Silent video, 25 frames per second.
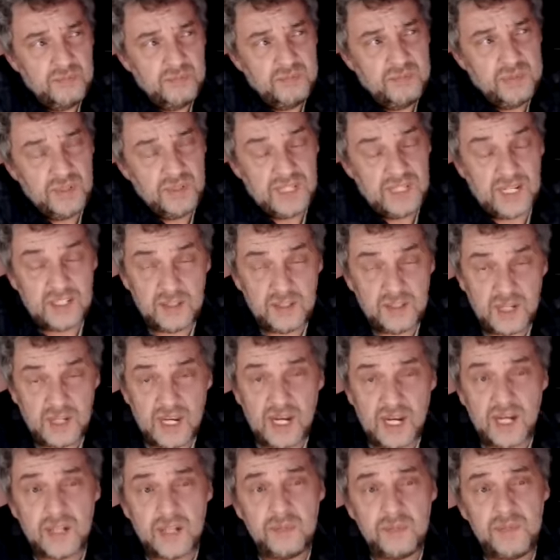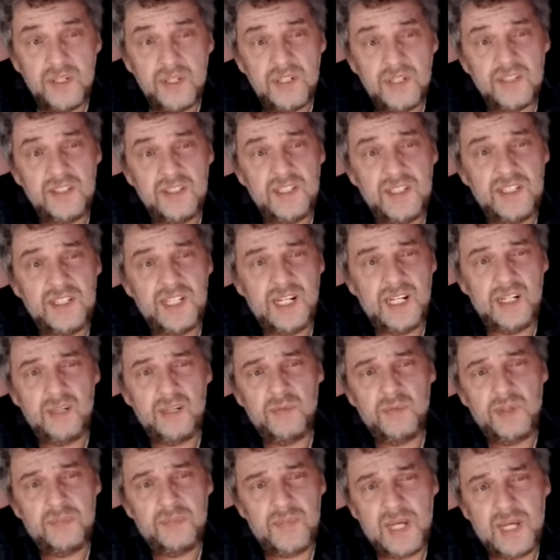But that's hard because you're
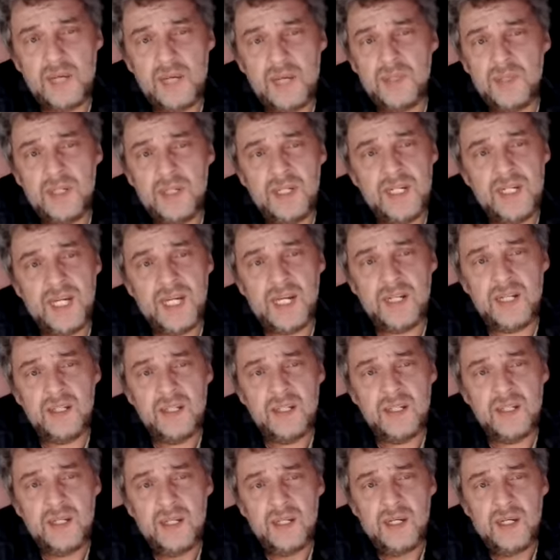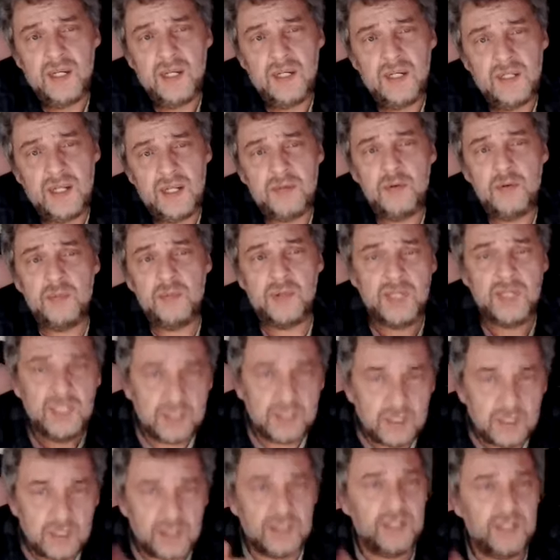dealing with people again and
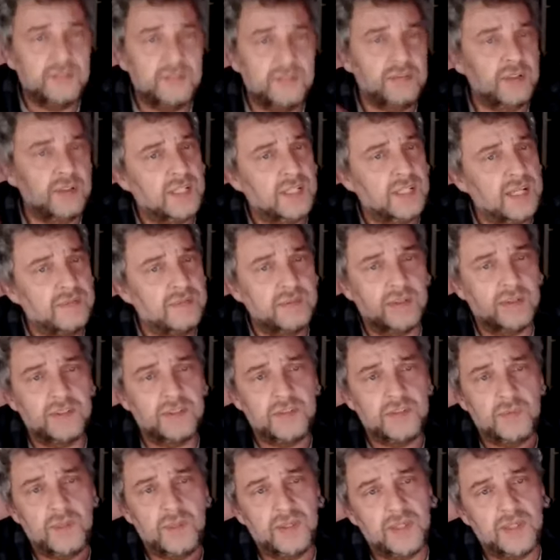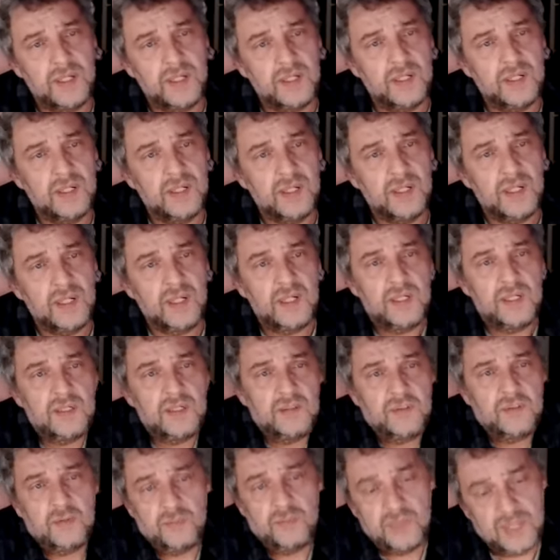everybody's on different levels with it.
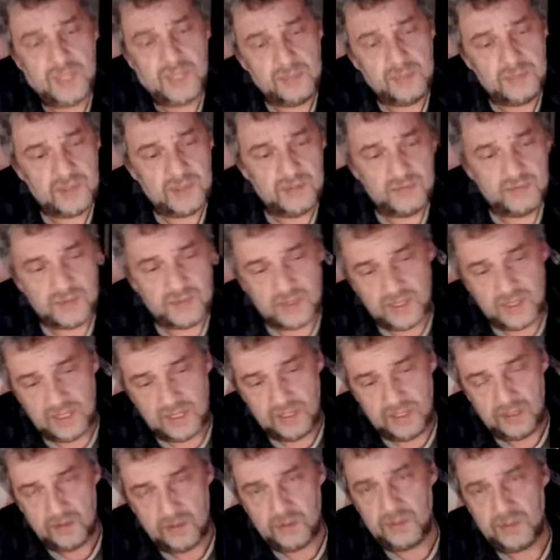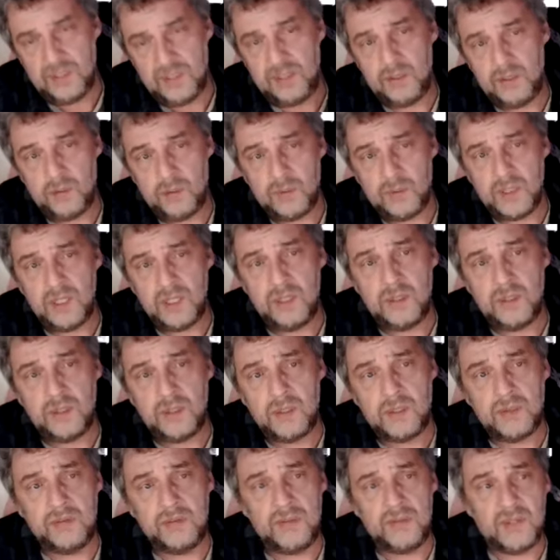Some people are very, you know, they don't want to
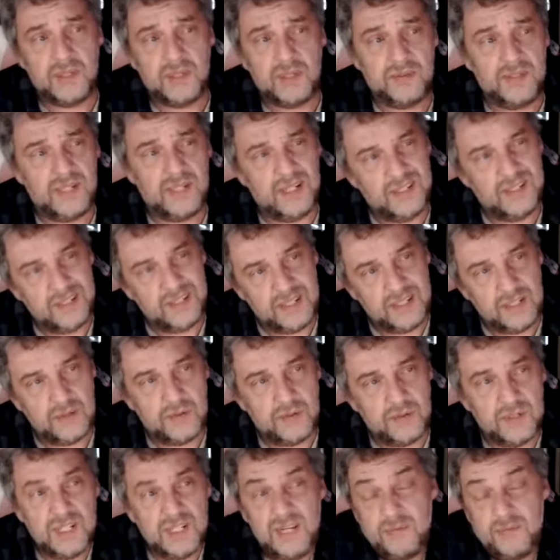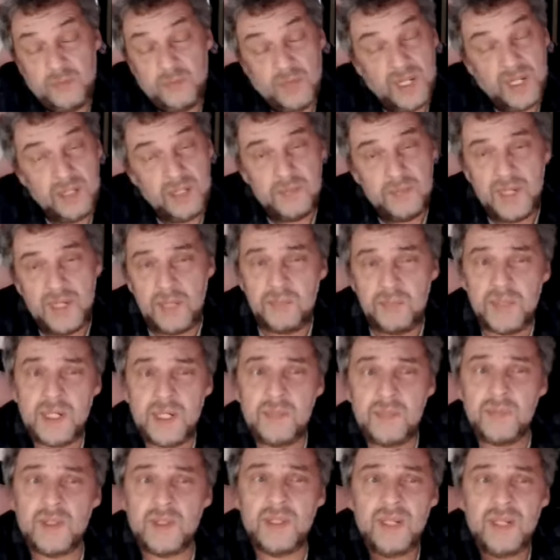know, you know, and even when you meet
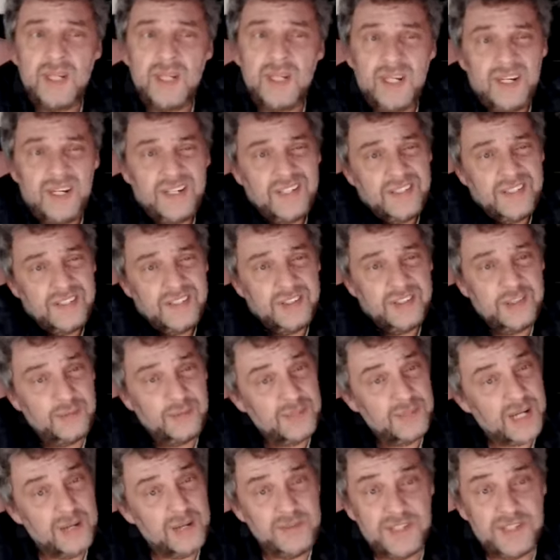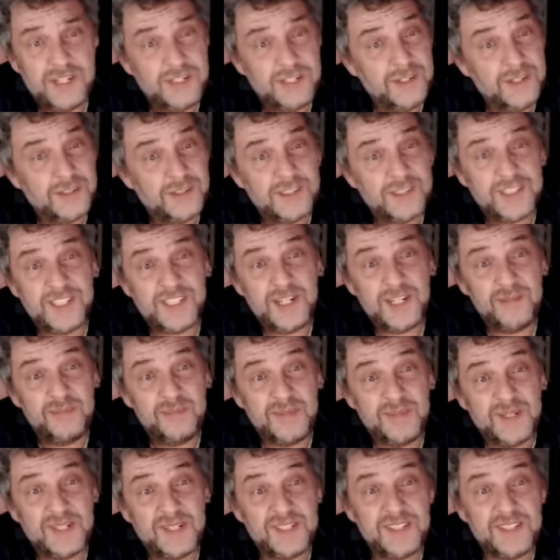people, sometimes they're not the same
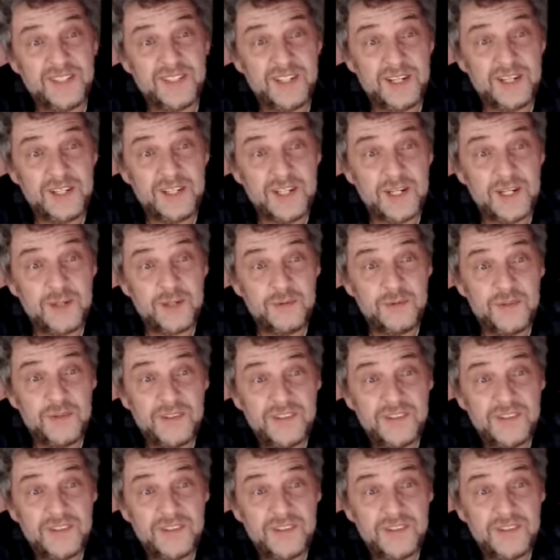person you knew.